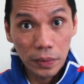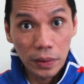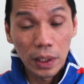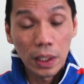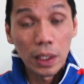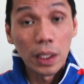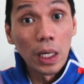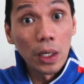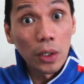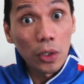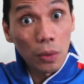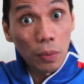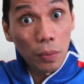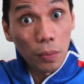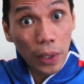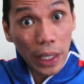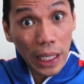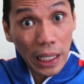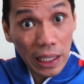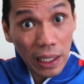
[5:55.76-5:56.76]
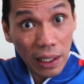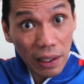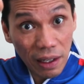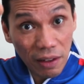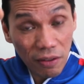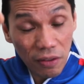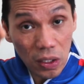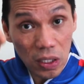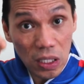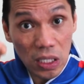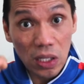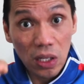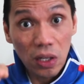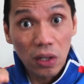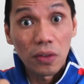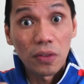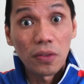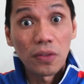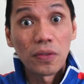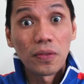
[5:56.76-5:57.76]
yeah, to bring the levels
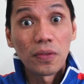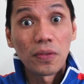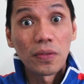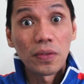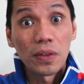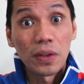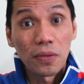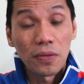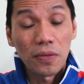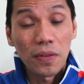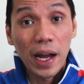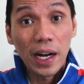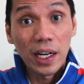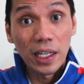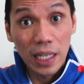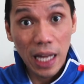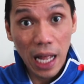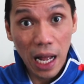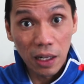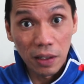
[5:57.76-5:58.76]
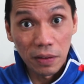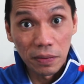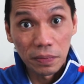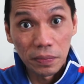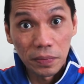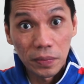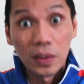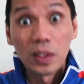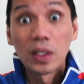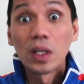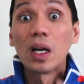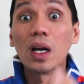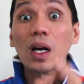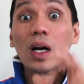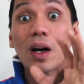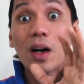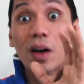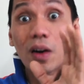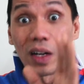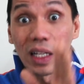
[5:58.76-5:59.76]
of the fire down.
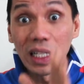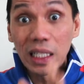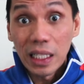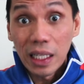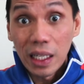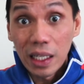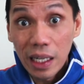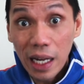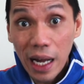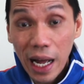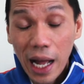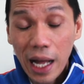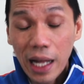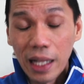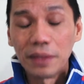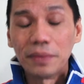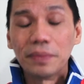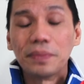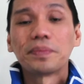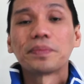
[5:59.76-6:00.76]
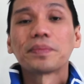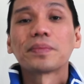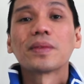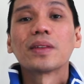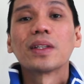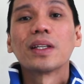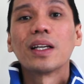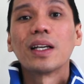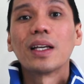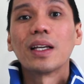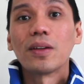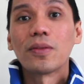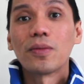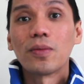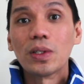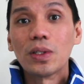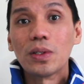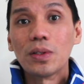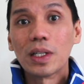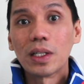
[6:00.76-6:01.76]
On the other hand,
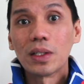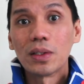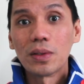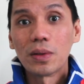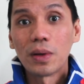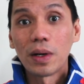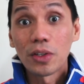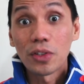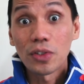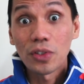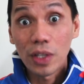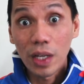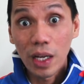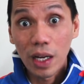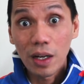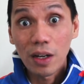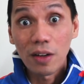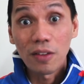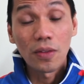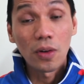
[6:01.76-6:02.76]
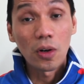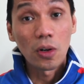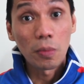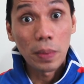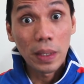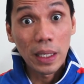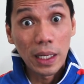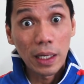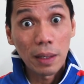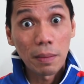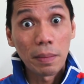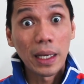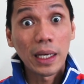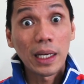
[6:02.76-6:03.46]
if we do not do our share of opening,